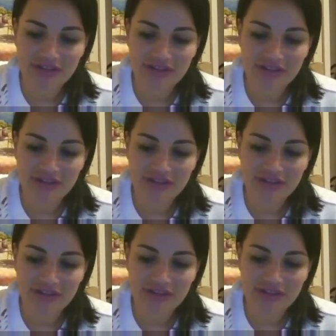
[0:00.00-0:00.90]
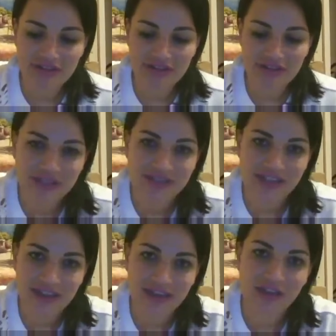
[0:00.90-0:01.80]
named Aniston, who
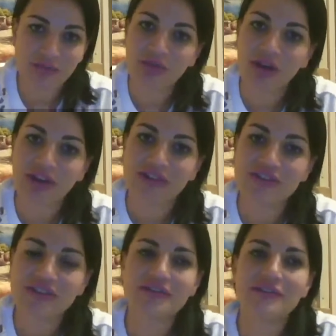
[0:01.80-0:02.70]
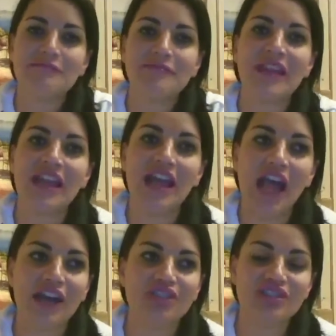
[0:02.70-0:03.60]
is a numerologist,
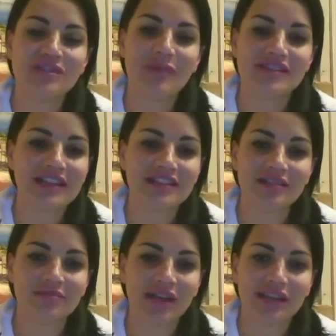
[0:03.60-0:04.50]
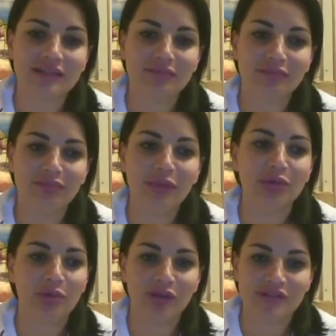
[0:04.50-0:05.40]
and she basically did my
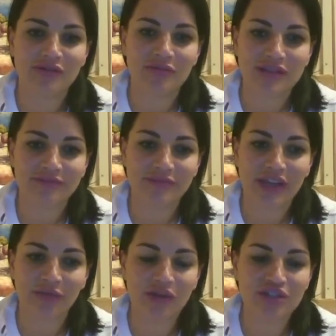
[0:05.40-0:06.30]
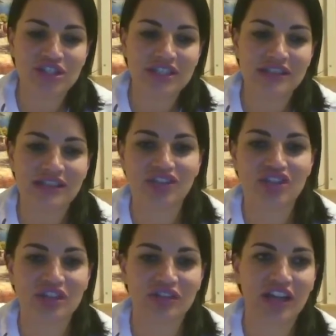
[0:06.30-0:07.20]
blueprint for me. And once she did that, she
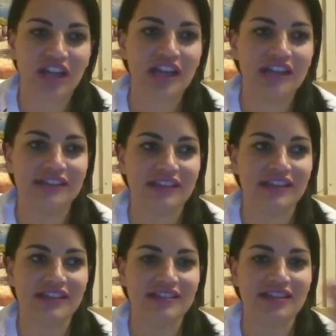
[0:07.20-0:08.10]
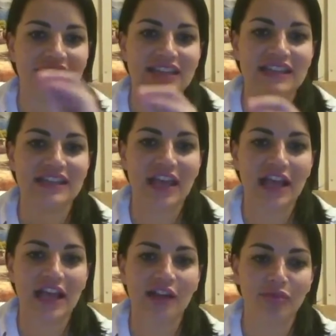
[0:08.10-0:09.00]
could highlight the things that I needed
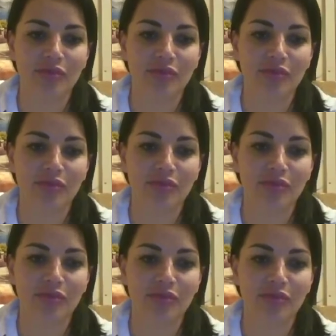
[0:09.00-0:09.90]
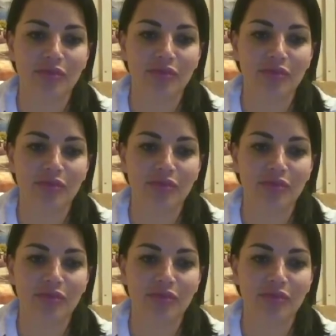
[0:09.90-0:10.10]
help with, and